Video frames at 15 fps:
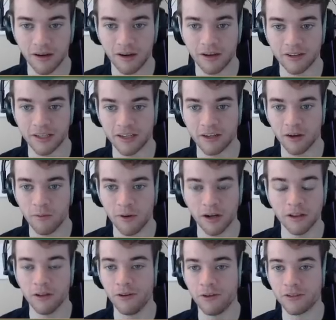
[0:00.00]
Because I don't want to
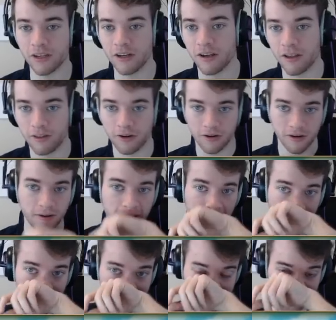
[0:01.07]
lose another
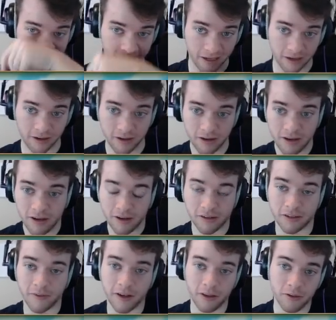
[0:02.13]
Gabite again. Because
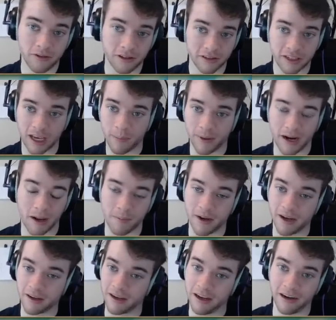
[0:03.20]
if I lose this Gabite, I'm
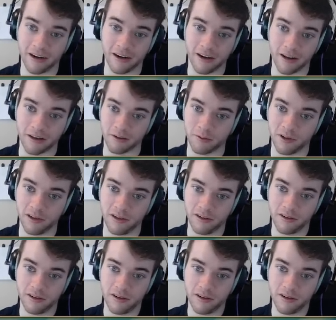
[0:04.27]
not getting another one.